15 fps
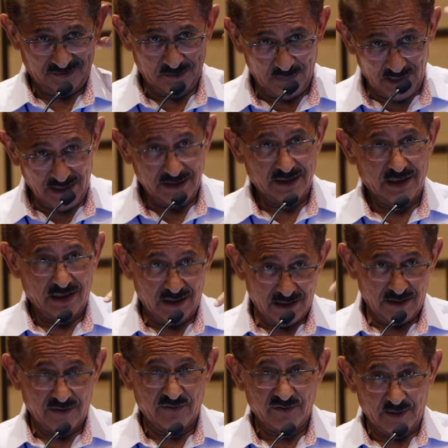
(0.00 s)
But
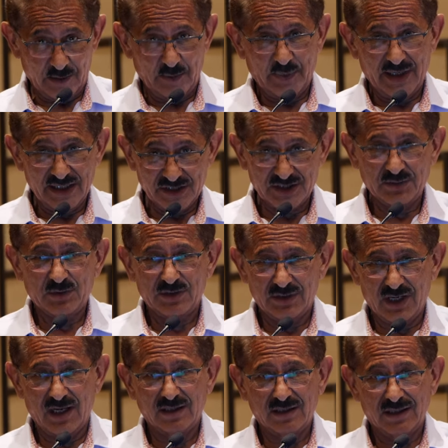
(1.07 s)
from a patient with
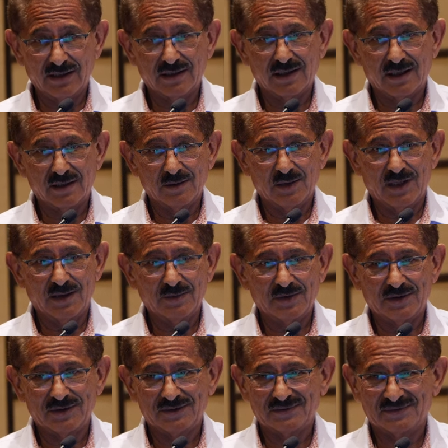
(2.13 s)
dilated
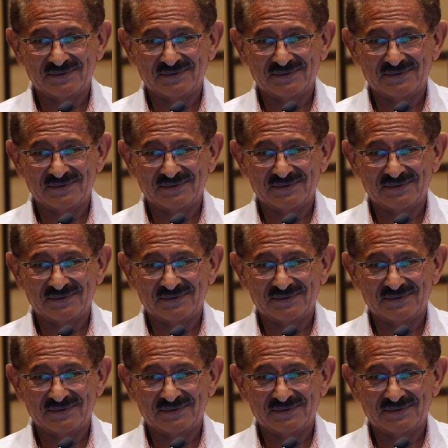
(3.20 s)
cardiomyopathy.